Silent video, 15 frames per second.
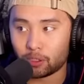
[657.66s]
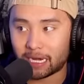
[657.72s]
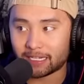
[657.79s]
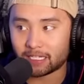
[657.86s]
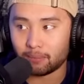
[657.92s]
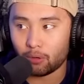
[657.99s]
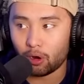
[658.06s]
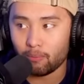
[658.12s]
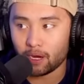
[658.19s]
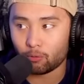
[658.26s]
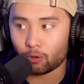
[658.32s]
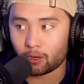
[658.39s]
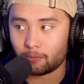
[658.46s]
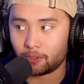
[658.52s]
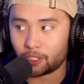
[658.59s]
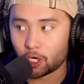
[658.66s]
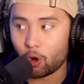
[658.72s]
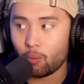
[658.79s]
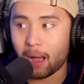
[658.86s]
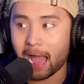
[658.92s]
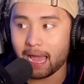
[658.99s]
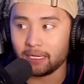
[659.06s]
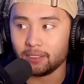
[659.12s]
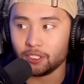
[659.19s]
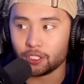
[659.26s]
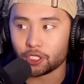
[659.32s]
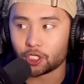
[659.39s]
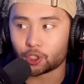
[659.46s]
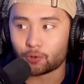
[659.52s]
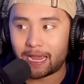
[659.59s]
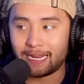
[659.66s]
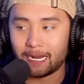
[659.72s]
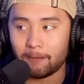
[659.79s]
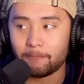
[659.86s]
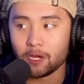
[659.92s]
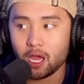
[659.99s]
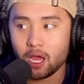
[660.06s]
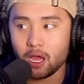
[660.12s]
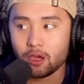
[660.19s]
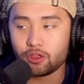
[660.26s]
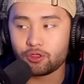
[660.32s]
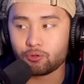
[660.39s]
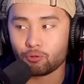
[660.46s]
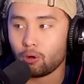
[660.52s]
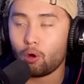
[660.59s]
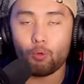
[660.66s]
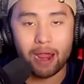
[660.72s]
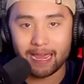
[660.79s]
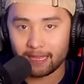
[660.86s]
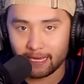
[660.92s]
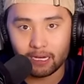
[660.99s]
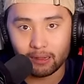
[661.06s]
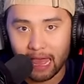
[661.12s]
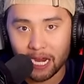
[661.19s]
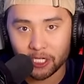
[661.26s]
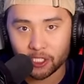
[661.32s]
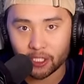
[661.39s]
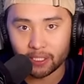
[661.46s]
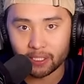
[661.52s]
as a moment where Joe Biden just straight up threw away the election.